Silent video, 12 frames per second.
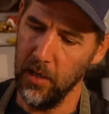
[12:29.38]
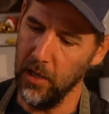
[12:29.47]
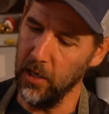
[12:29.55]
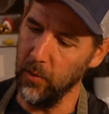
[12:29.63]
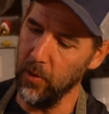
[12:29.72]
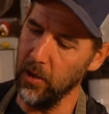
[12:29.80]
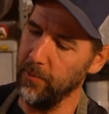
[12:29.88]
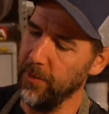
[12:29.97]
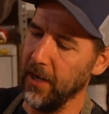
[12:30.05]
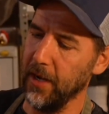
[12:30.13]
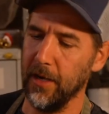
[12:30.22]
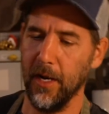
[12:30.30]
And I want to
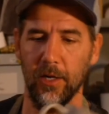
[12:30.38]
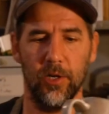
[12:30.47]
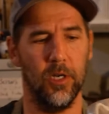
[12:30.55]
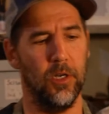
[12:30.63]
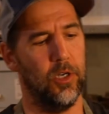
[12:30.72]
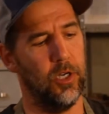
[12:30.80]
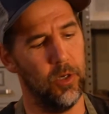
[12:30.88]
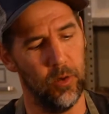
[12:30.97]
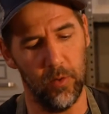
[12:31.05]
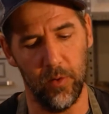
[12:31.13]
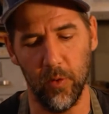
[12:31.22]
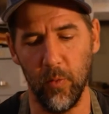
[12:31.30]
pay attention
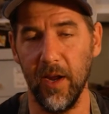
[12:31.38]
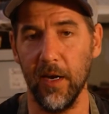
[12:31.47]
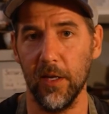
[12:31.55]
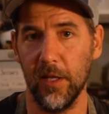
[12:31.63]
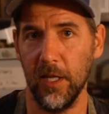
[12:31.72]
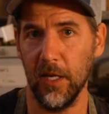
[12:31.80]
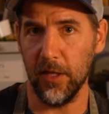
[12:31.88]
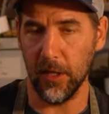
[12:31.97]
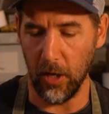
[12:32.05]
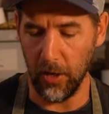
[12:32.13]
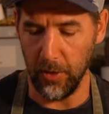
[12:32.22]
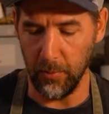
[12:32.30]
to the way it sits
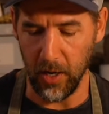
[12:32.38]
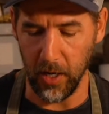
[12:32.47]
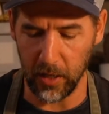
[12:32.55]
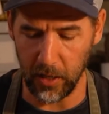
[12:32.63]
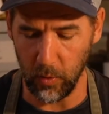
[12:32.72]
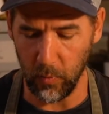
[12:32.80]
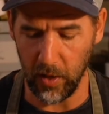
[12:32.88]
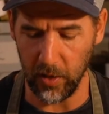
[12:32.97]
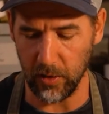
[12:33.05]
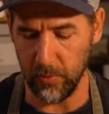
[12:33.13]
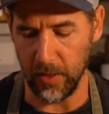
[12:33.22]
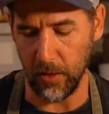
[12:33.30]
on the mug. I don't want
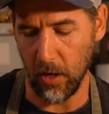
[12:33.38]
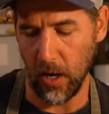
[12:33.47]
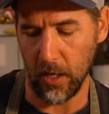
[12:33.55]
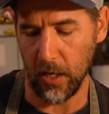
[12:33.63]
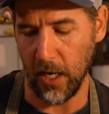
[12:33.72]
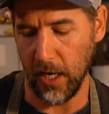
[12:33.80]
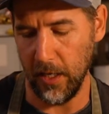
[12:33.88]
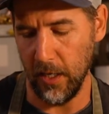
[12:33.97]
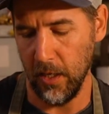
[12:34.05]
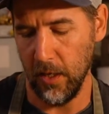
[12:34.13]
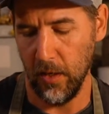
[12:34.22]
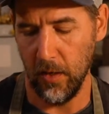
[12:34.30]
it to be cockeyed
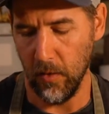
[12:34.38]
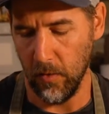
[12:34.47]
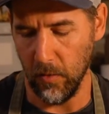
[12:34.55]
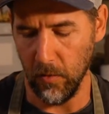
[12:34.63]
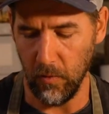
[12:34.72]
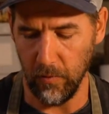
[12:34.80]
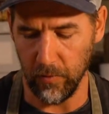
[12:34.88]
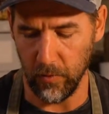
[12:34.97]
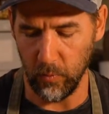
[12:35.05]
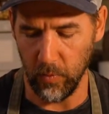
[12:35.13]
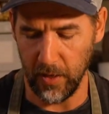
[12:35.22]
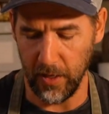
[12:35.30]
or over to
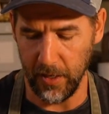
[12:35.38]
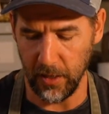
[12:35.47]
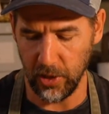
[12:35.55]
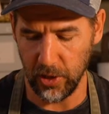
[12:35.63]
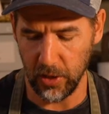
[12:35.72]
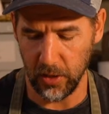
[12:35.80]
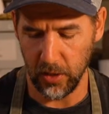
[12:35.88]
one edge.